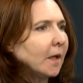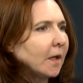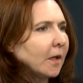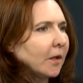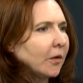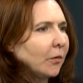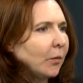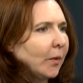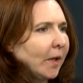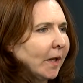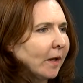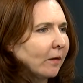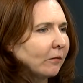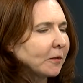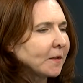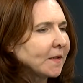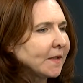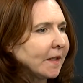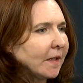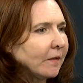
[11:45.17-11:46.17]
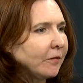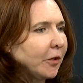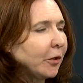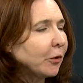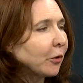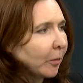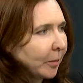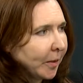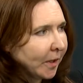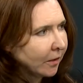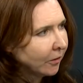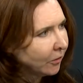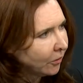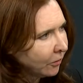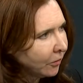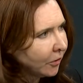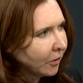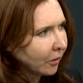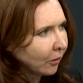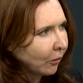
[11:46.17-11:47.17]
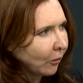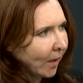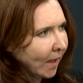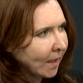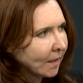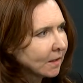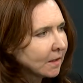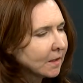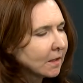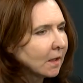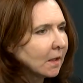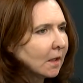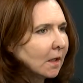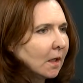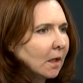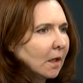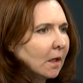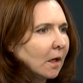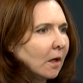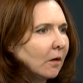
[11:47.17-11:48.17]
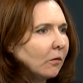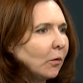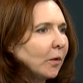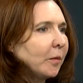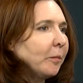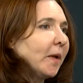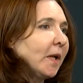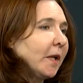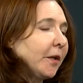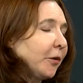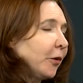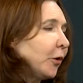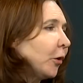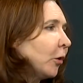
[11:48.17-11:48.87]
and we have received a European Union grant of €1 million